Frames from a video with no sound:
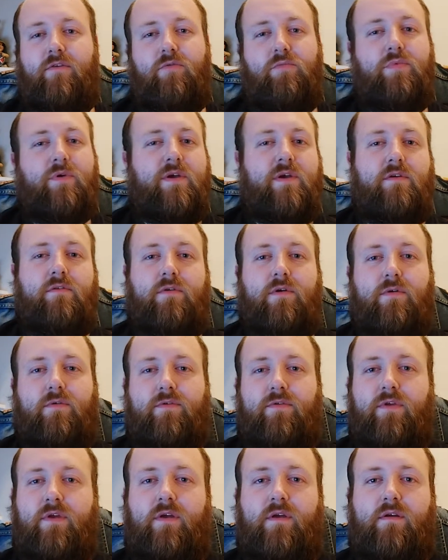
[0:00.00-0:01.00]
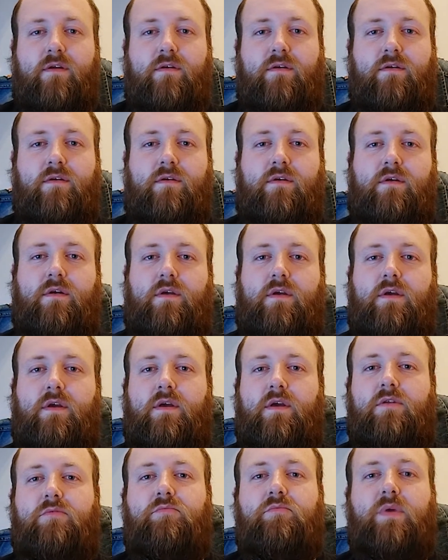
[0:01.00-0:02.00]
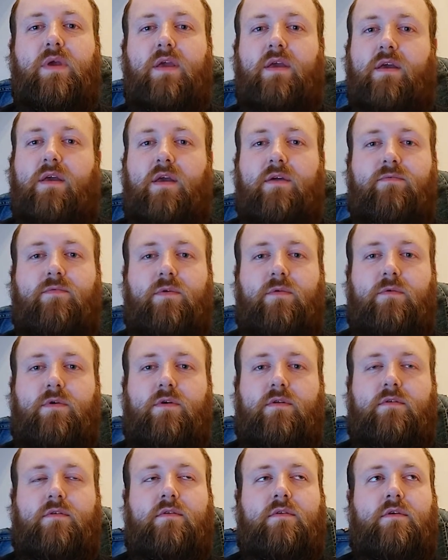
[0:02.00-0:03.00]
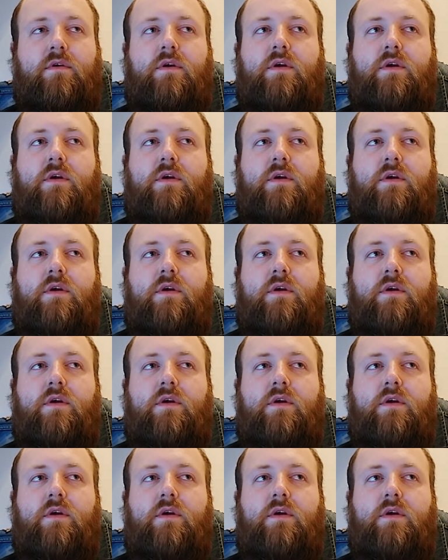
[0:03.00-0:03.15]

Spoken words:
superhero thing and beating everyone.